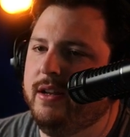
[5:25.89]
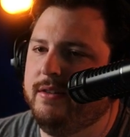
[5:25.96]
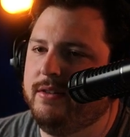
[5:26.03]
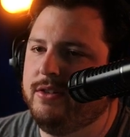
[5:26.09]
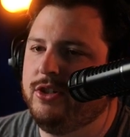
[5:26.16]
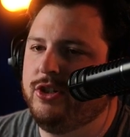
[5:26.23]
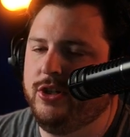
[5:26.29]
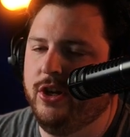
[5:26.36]

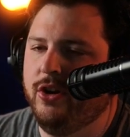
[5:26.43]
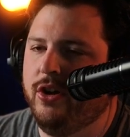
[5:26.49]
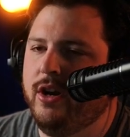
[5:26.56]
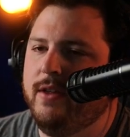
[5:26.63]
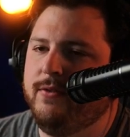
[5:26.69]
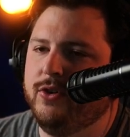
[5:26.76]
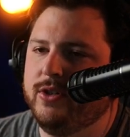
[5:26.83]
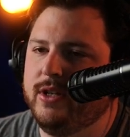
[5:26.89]
shit on
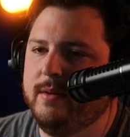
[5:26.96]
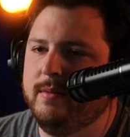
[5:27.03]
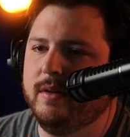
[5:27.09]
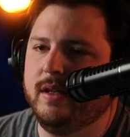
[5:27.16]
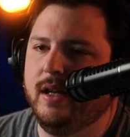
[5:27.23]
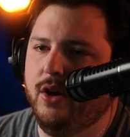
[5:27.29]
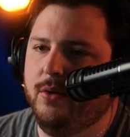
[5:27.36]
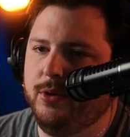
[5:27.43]
if your team
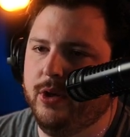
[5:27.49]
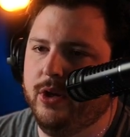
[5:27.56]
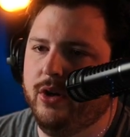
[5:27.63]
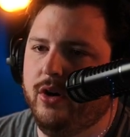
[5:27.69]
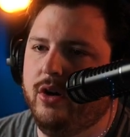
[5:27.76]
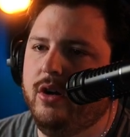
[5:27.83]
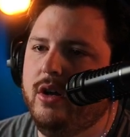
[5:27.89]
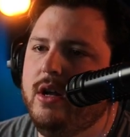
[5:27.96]
doesn't help you at
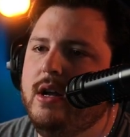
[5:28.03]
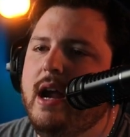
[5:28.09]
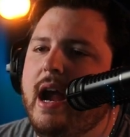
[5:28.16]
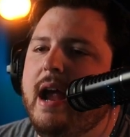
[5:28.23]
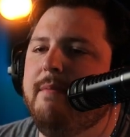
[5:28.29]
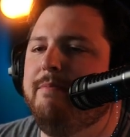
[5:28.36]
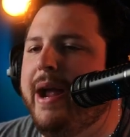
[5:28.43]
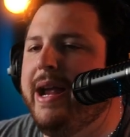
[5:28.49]
all.
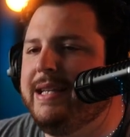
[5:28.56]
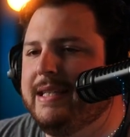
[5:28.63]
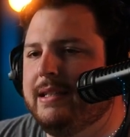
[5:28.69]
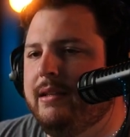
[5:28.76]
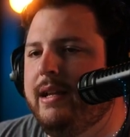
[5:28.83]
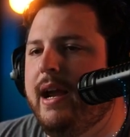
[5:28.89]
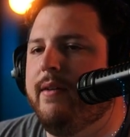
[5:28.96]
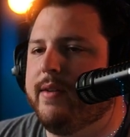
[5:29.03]
And
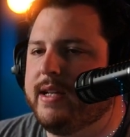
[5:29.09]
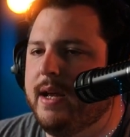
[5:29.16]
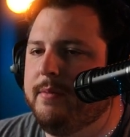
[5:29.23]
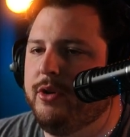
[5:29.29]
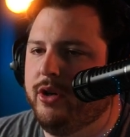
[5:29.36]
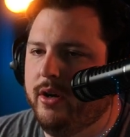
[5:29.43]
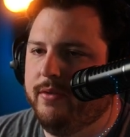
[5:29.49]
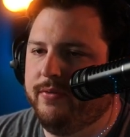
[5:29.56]
basically every time
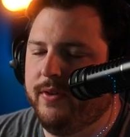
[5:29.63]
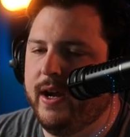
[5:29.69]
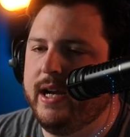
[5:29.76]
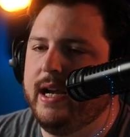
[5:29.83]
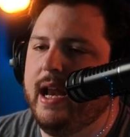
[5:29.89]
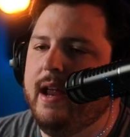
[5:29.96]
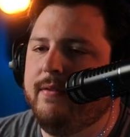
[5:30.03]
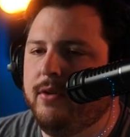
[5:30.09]
you're in a fight,
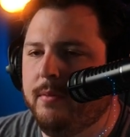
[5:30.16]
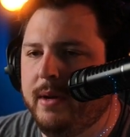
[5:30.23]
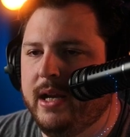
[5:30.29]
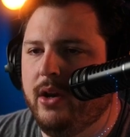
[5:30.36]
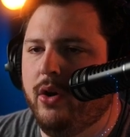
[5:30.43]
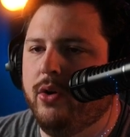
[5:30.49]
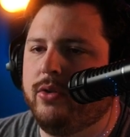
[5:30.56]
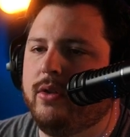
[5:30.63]
if you're being
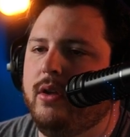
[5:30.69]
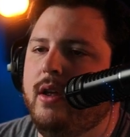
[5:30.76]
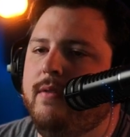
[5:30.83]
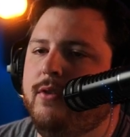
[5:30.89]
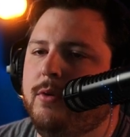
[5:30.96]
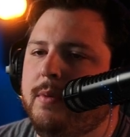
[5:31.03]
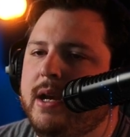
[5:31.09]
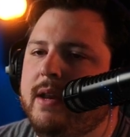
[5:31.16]

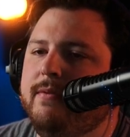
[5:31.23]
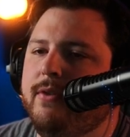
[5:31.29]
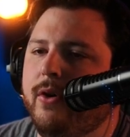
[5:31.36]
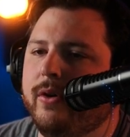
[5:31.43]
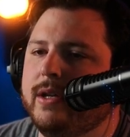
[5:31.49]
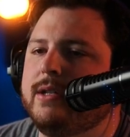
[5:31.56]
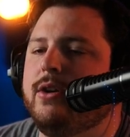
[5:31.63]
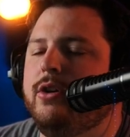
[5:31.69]

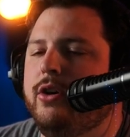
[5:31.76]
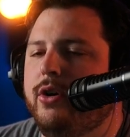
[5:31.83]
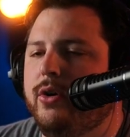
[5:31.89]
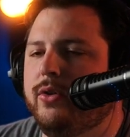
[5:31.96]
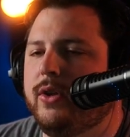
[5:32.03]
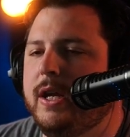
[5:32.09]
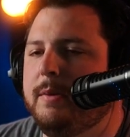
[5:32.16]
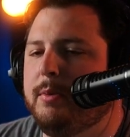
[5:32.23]
focused on an
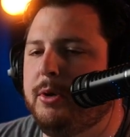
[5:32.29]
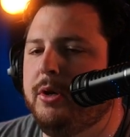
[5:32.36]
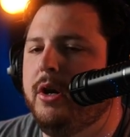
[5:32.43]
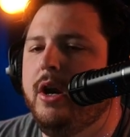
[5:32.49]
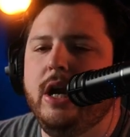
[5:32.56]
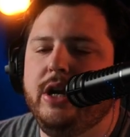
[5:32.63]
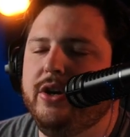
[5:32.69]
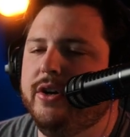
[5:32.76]
Earthkeeper,
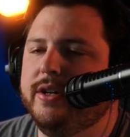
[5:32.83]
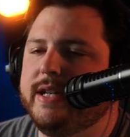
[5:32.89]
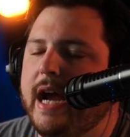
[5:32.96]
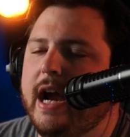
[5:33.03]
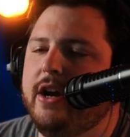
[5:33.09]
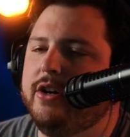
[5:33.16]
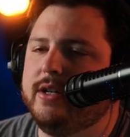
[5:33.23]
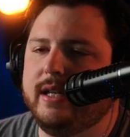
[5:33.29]
your
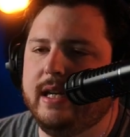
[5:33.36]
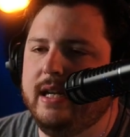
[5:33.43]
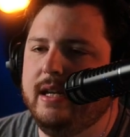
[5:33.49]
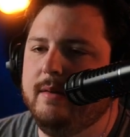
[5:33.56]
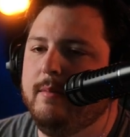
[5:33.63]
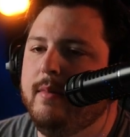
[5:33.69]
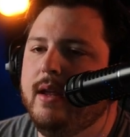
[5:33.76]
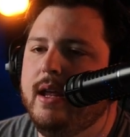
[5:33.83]
entire
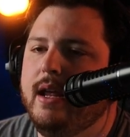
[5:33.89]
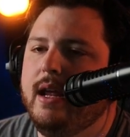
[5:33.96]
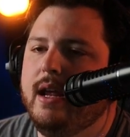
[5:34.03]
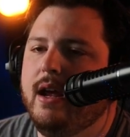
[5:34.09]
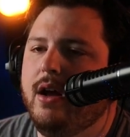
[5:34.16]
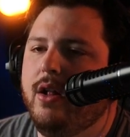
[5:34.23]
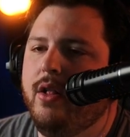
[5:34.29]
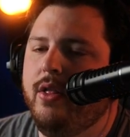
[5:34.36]
team,
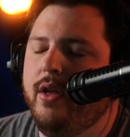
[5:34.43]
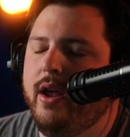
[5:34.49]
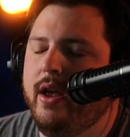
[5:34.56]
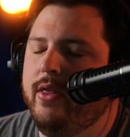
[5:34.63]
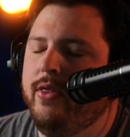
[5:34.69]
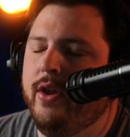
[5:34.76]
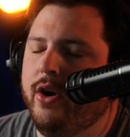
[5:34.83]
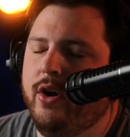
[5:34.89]

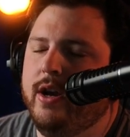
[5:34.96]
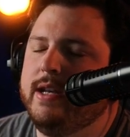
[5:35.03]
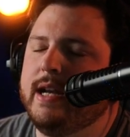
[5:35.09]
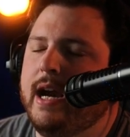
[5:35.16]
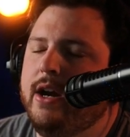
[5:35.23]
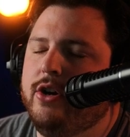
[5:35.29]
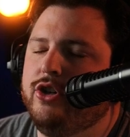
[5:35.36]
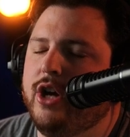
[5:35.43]
their
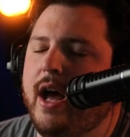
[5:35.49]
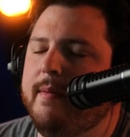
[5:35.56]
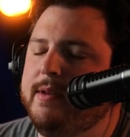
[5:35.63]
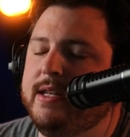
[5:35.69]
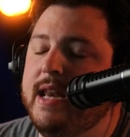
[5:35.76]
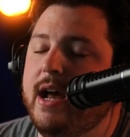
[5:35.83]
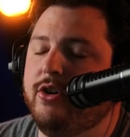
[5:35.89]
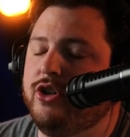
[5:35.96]
entire job
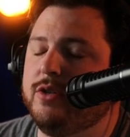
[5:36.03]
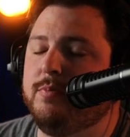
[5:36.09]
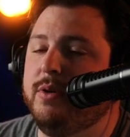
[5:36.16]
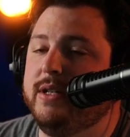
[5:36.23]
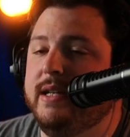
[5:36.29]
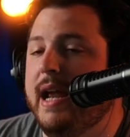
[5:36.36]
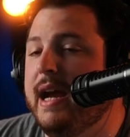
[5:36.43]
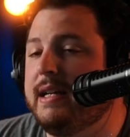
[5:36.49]
is now just
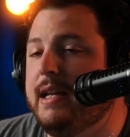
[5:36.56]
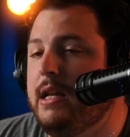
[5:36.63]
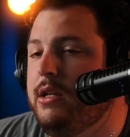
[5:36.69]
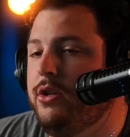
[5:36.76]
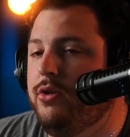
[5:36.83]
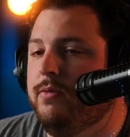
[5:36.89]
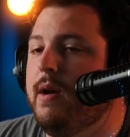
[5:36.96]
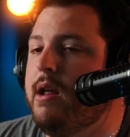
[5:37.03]
protecting
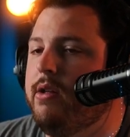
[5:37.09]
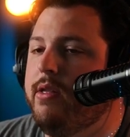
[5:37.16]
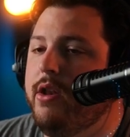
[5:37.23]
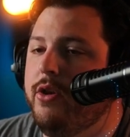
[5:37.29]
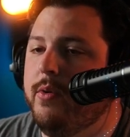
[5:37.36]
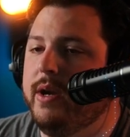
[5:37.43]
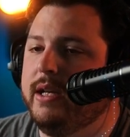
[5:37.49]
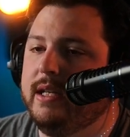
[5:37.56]
you rather than
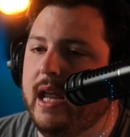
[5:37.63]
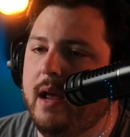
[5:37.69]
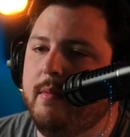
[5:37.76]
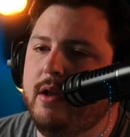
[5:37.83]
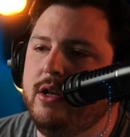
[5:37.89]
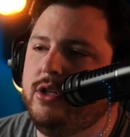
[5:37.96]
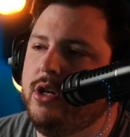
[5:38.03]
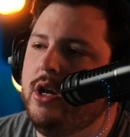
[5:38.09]
doing
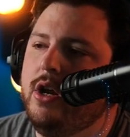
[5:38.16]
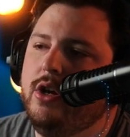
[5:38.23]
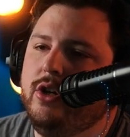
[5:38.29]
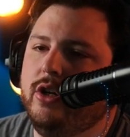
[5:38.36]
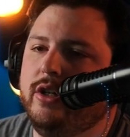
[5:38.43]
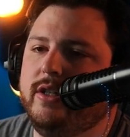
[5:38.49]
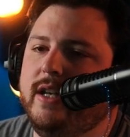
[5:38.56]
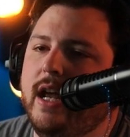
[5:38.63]
damage.
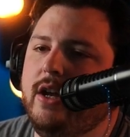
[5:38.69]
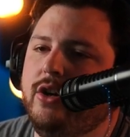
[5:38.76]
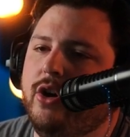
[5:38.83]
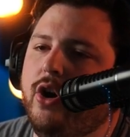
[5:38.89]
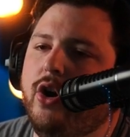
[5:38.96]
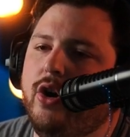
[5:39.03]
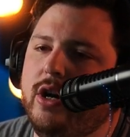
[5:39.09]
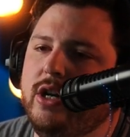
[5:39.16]
You're
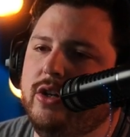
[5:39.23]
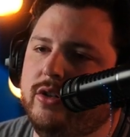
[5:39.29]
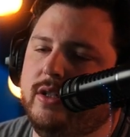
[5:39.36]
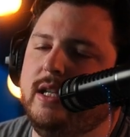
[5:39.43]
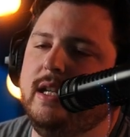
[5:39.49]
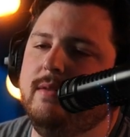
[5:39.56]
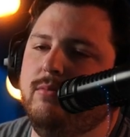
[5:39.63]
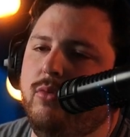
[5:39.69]
hurting your
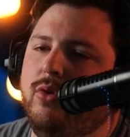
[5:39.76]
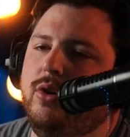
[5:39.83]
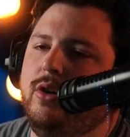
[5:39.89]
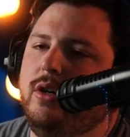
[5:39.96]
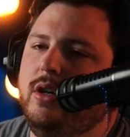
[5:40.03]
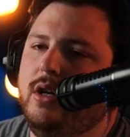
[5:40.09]
team more